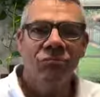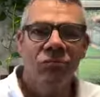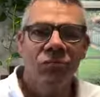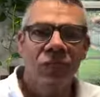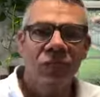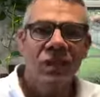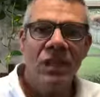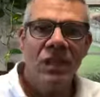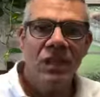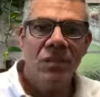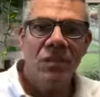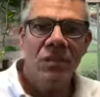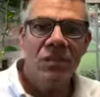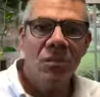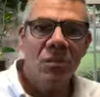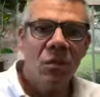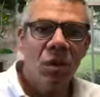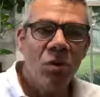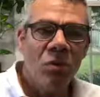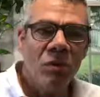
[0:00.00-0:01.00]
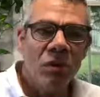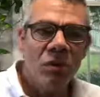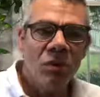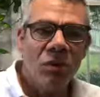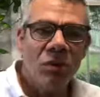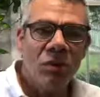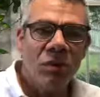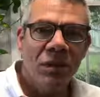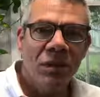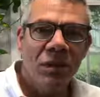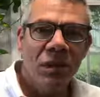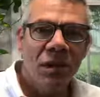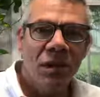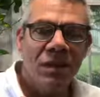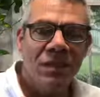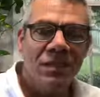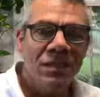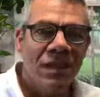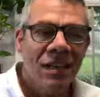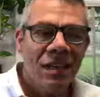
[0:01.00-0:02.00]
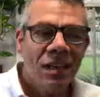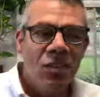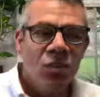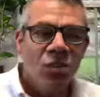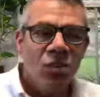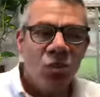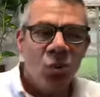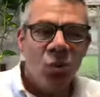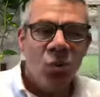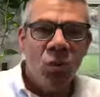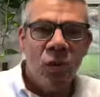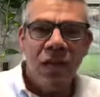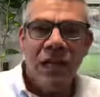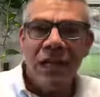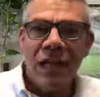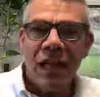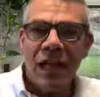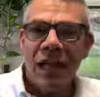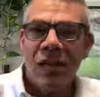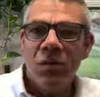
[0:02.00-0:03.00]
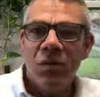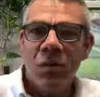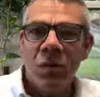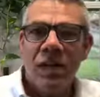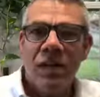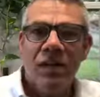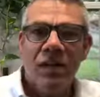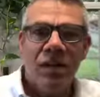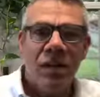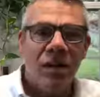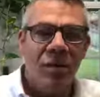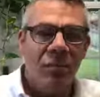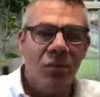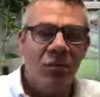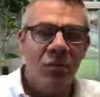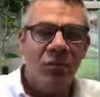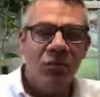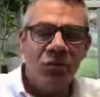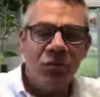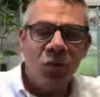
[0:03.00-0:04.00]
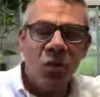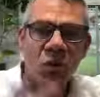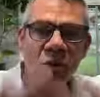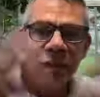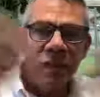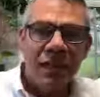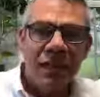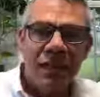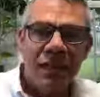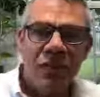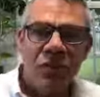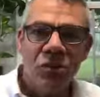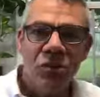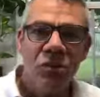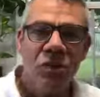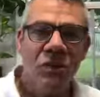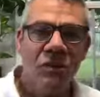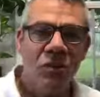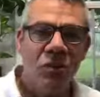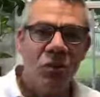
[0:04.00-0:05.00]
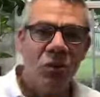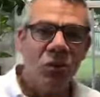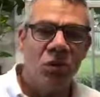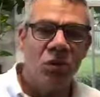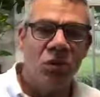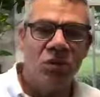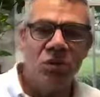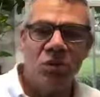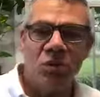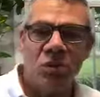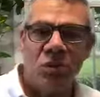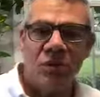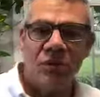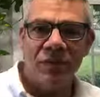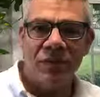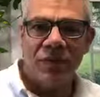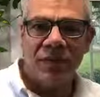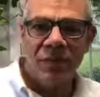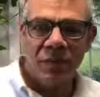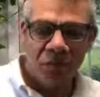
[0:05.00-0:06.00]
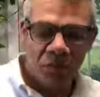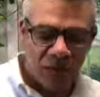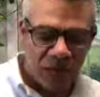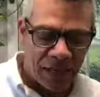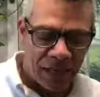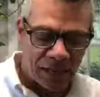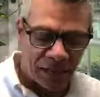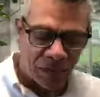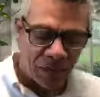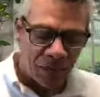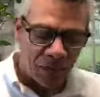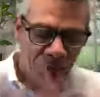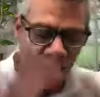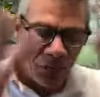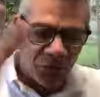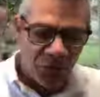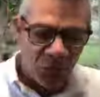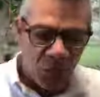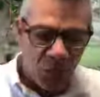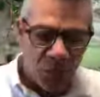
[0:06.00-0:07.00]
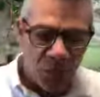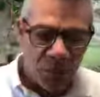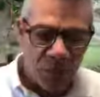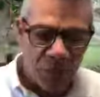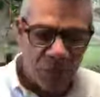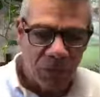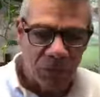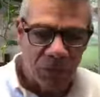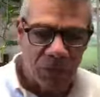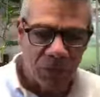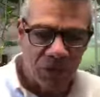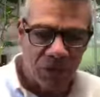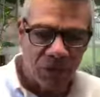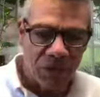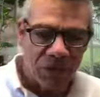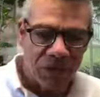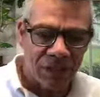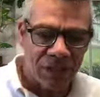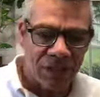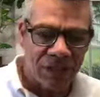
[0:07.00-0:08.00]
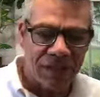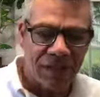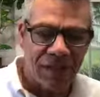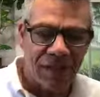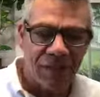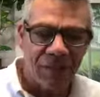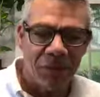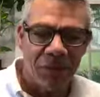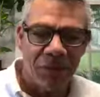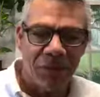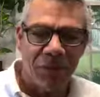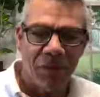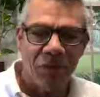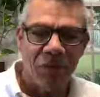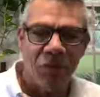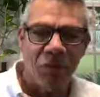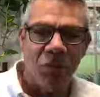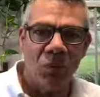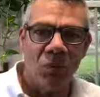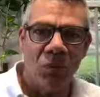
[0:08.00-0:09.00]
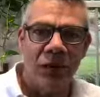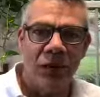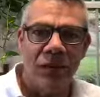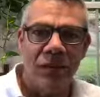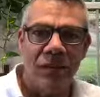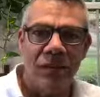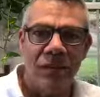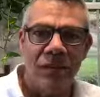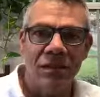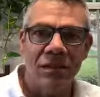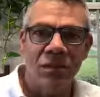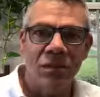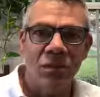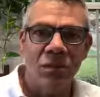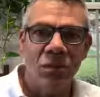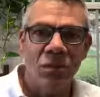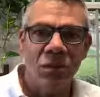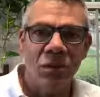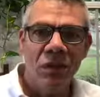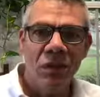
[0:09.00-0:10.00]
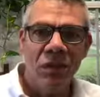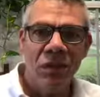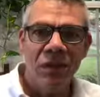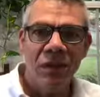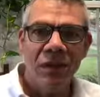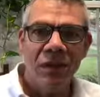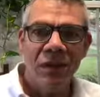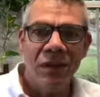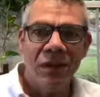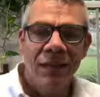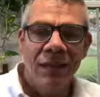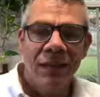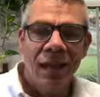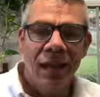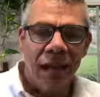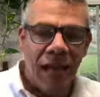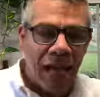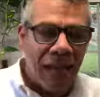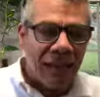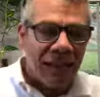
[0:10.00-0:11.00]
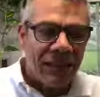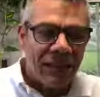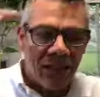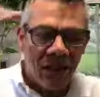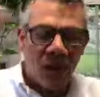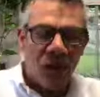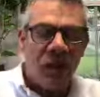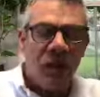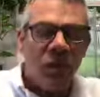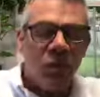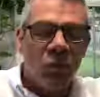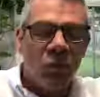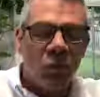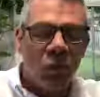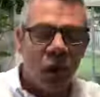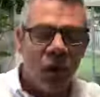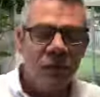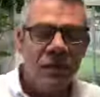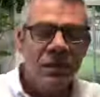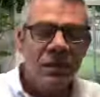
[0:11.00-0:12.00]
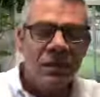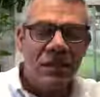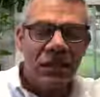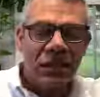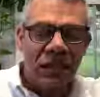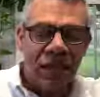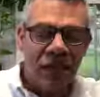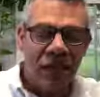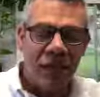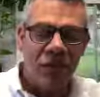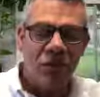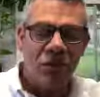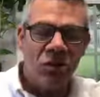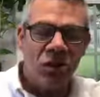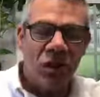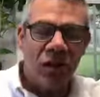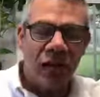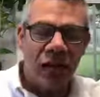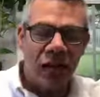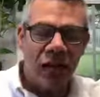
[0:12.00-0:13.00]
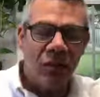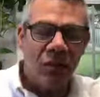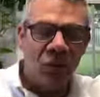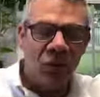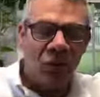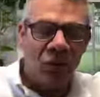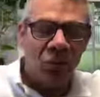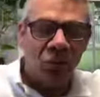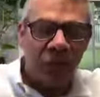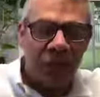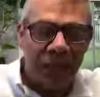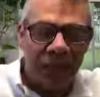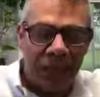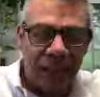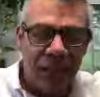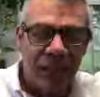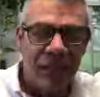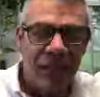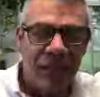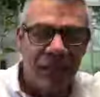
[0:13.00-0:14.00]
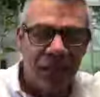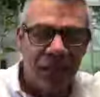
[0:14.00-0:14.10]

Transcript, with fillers: The, the moment would be lost. So when I wake up, before the energy of the world sort of impacts me, before people start to set me up for what I need to do, I say, okay, what is the energy I want to bring into